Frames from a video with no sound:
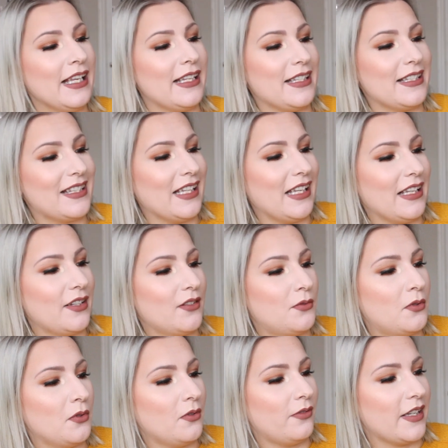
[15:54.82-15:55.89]
is the
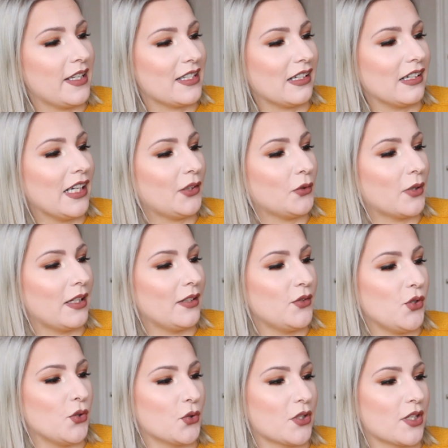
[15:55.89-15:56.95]
Too Faced Natural
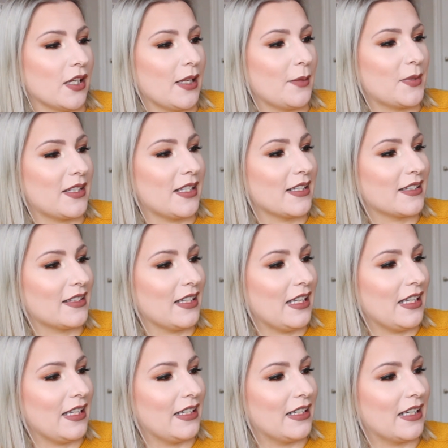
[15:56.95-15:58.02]
Nude lipsticks
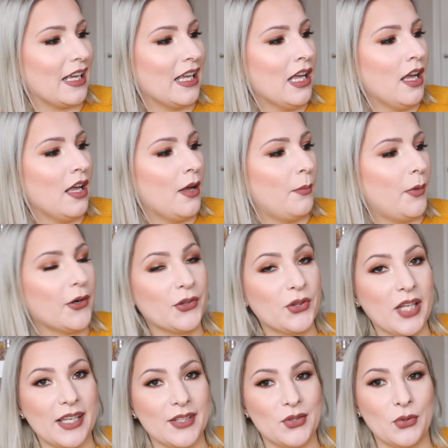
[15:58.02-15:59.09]
in
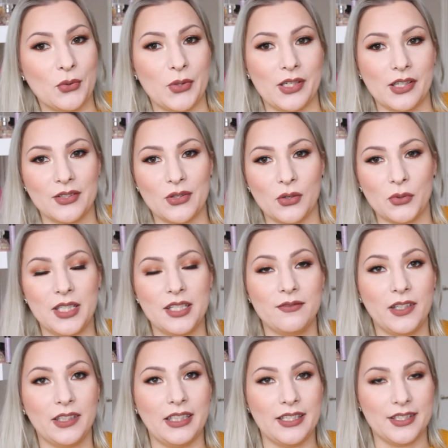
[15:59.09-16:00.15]
Tarteist suit. So this
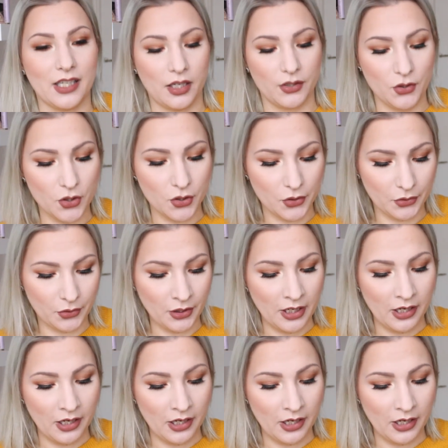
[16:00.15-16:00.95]
one is a nude.